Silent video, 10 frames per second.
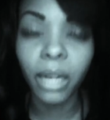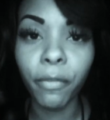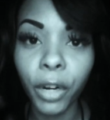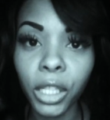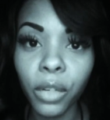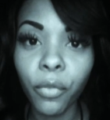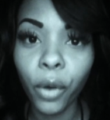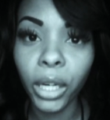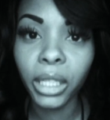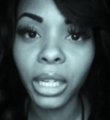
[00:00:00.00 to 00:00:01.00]
Verse
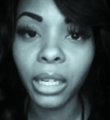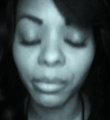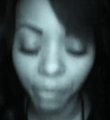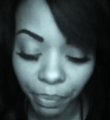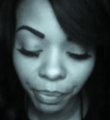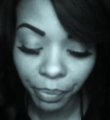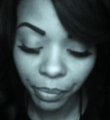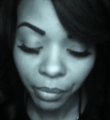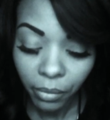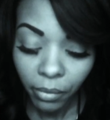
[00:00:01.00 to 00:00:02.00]
14.
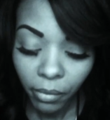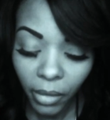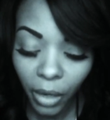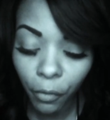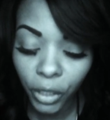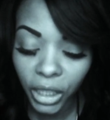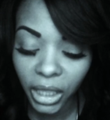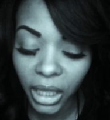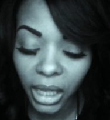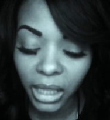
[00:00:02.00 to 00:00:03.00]
For
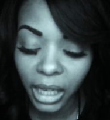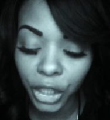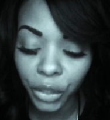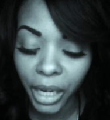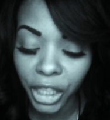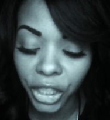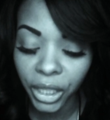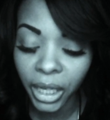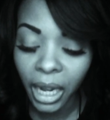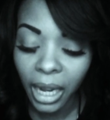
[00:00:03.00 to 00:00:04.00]
she is a
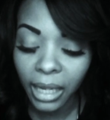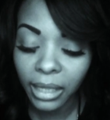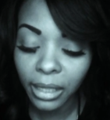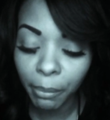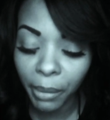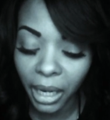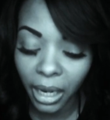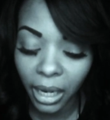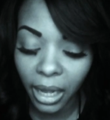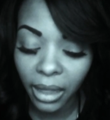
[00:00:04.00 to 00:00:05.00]
treasure unto
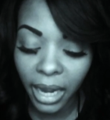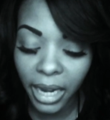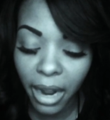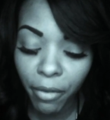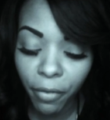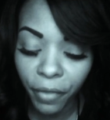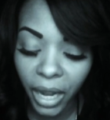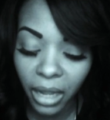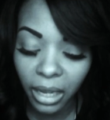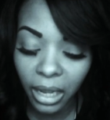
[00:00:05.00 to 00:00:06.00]
men that never
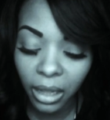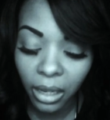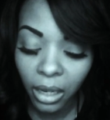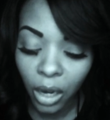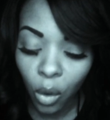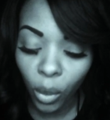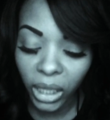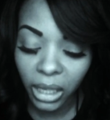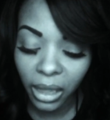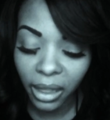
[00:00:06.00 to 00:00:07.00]
faileth,
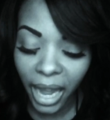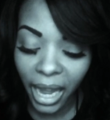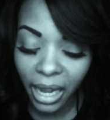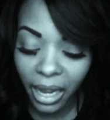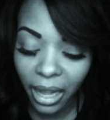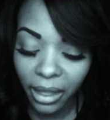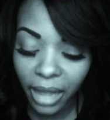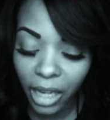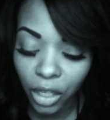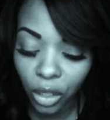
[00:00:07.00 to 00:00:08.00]
which they
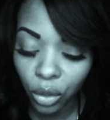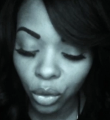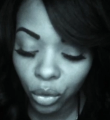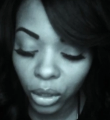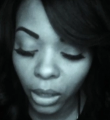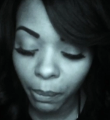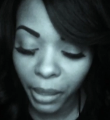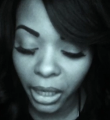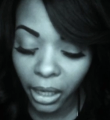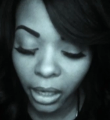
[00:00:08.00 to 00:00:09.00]
that use
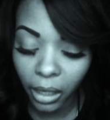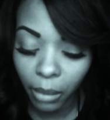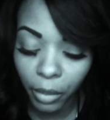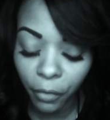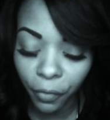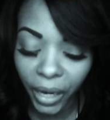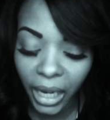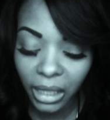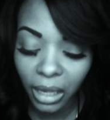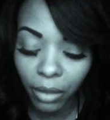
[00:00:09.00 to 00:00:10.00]
become the
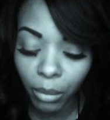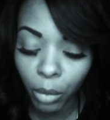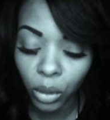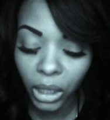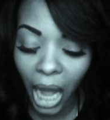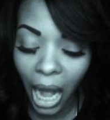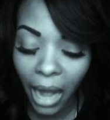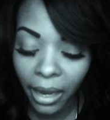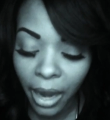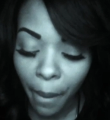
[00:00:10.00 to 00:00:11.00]
friends of the Most
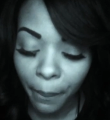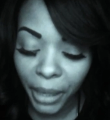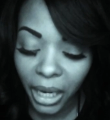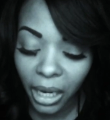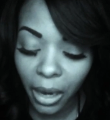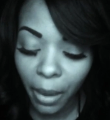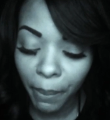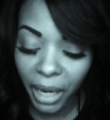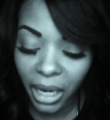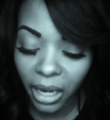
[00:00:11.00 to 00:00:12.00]
High, being
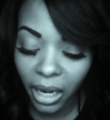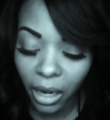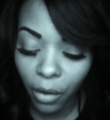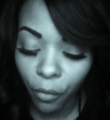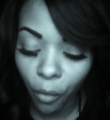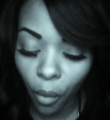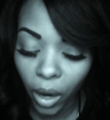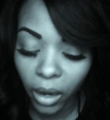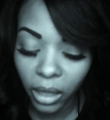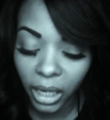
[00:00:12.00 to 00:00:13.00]
commended
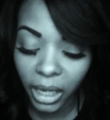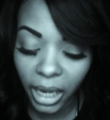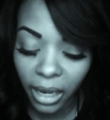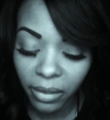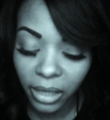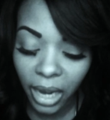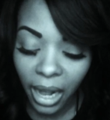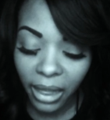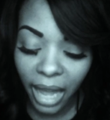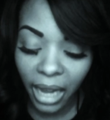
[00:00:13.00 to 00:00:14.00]
for the gifts
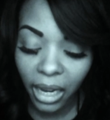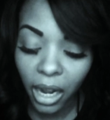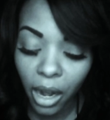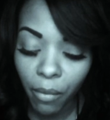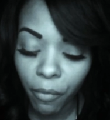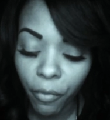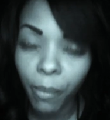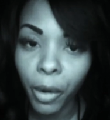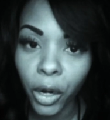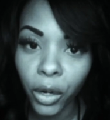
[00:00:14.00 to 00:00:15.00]
that come
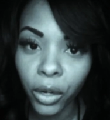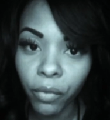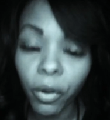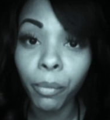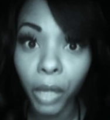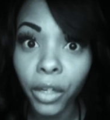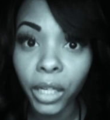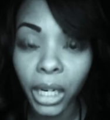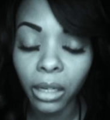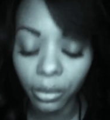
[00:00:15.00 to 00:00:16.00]
from her from
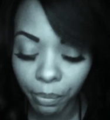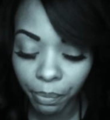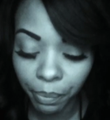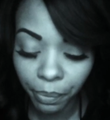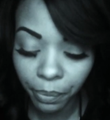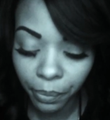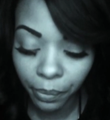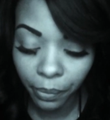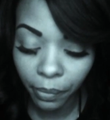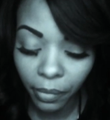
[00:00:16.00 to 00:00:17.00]
learning.
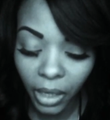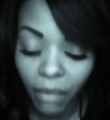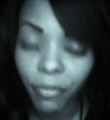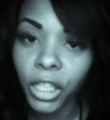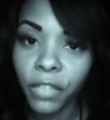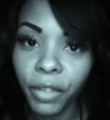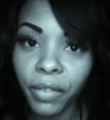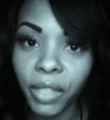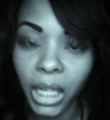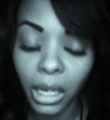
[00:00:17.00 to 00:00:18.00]
Verse
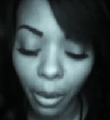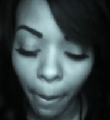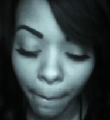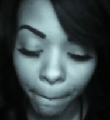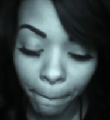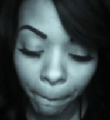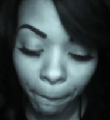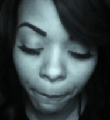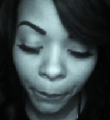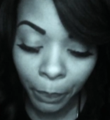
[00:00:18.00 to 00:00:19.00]
15.
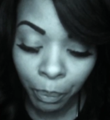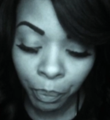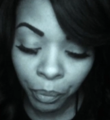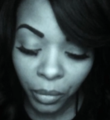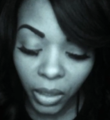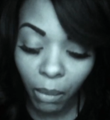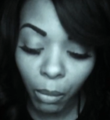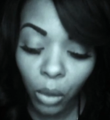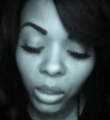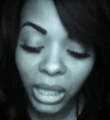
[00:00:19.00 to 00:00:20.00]
The
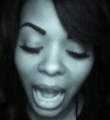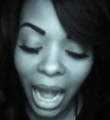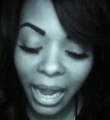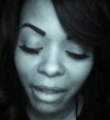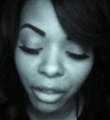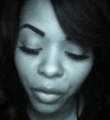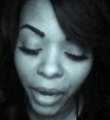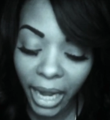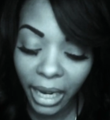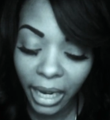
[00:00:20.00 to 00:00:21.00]
Most High hath
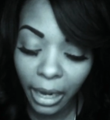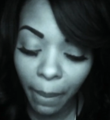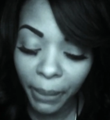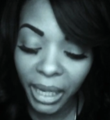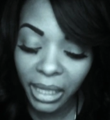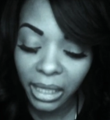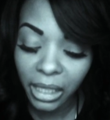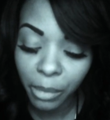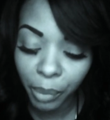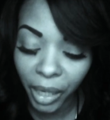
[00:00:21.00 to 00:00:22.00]
granted me to
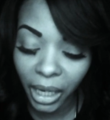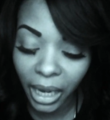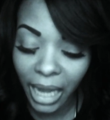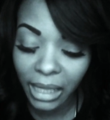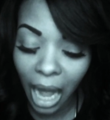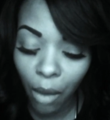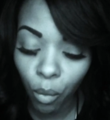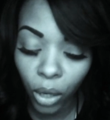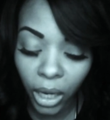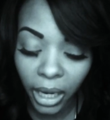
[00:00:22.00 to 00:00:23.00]
speak as I
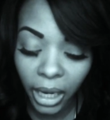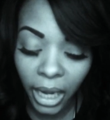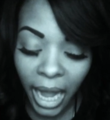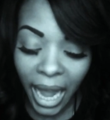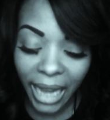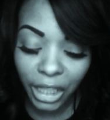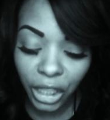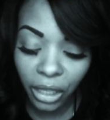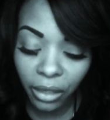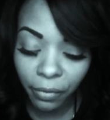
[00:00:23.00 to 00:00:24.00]
would, and
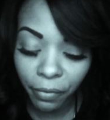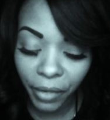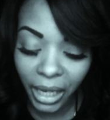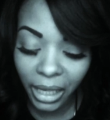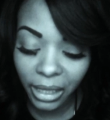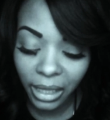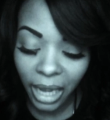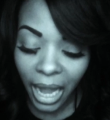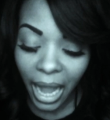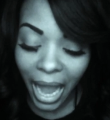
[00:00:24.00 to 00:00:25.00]
to convince
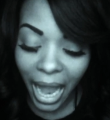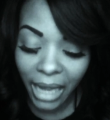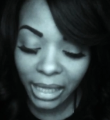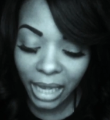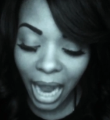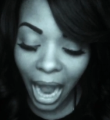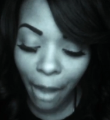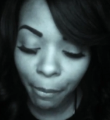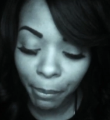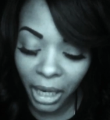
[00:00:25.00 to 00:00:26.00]
as
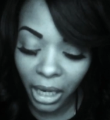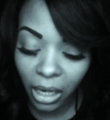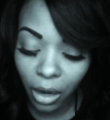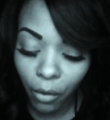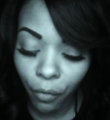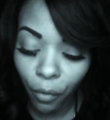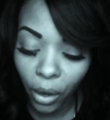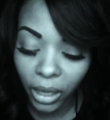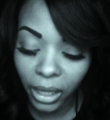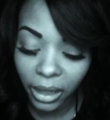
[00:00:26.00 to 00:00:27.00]
I meet
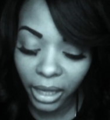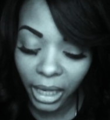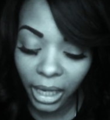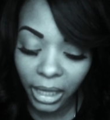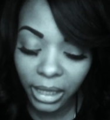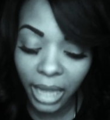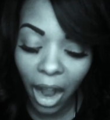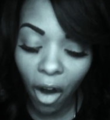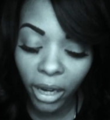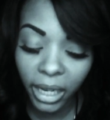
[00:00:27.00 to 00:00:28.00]
for the things
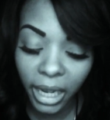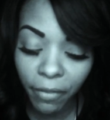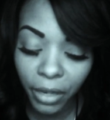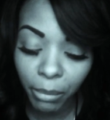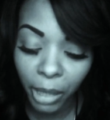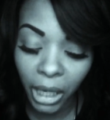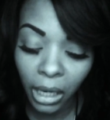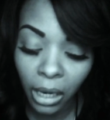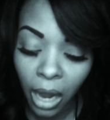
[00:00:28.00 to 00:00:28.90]
that are given me,